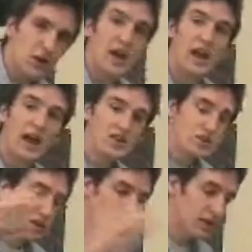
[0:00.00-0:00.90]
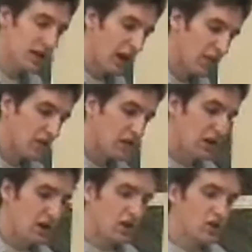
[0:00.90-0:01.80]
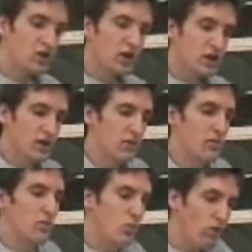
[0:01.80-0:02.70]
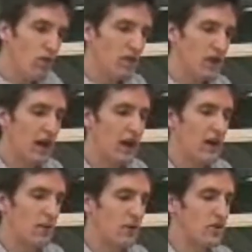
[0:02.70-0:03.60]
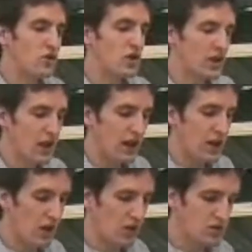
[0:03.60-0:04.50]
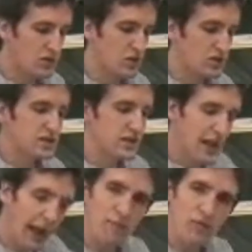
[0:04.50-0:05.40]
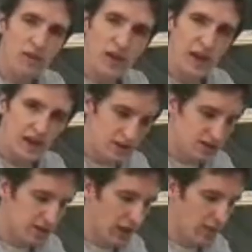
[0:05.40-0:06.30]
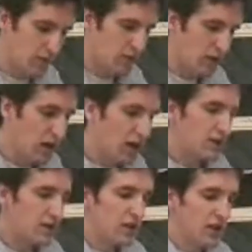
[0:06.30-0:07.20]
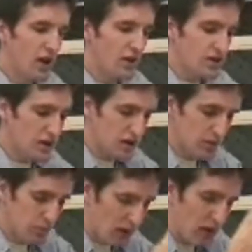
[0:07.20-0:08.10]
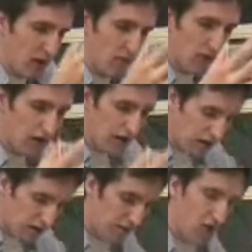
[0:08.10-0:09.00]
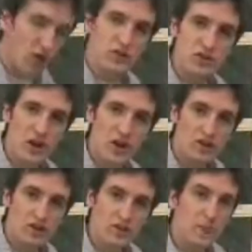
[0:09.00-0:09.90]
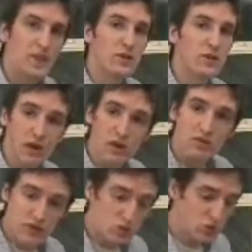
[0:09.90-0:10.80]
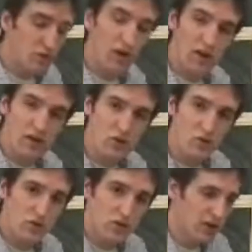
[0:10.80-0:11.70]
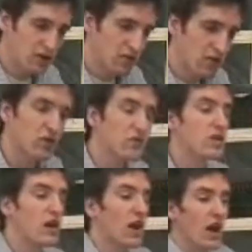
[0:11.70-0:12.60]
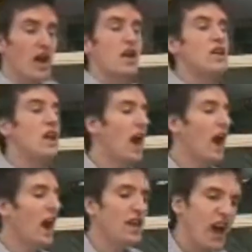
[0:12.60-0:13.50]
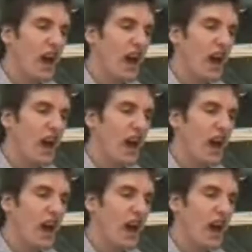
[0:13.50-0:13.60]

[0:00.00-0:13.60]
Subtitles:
and as you come together, you're going to move the deck up, and you're going to let go. So you're going to slap the deck onto the table, then the cards are going to break apart and fall to the ground. It's a very visual, very cool thing. So you say, yeah, and